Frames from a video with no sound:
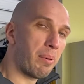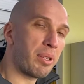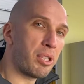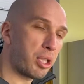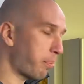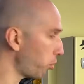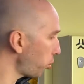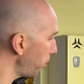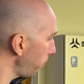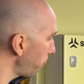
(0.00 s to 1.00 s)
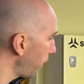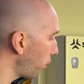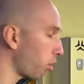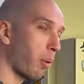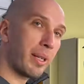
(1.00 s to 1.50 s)
distribution
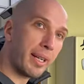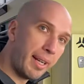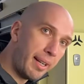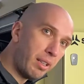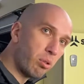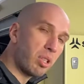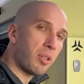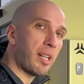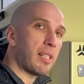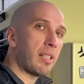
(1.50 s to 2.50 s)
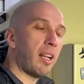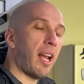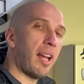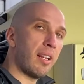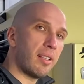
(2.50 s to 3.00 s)
going into the trailer
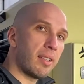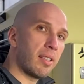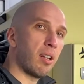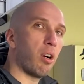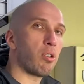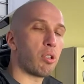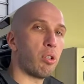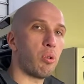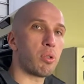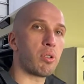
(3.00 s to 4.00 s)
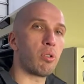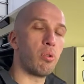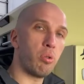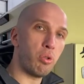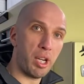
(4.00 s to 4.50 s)
and also used
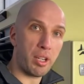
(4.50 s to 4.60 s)
to charge